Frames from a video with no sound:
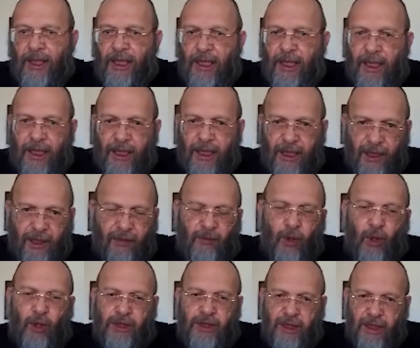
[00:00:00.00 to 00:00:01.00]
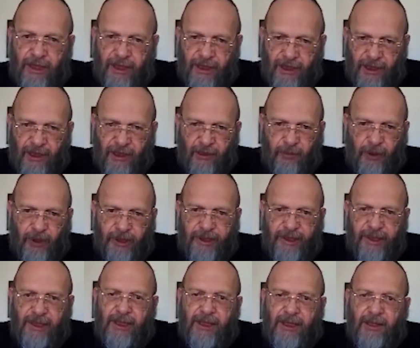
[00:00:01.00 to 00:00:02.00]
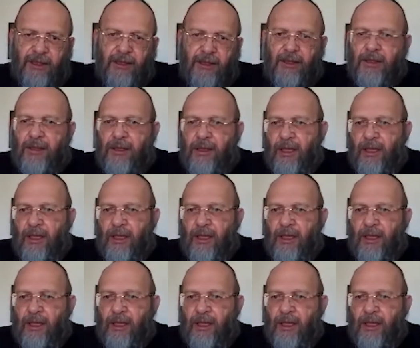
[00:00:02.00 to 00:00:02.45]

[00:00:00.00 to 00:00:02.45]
mostly the position,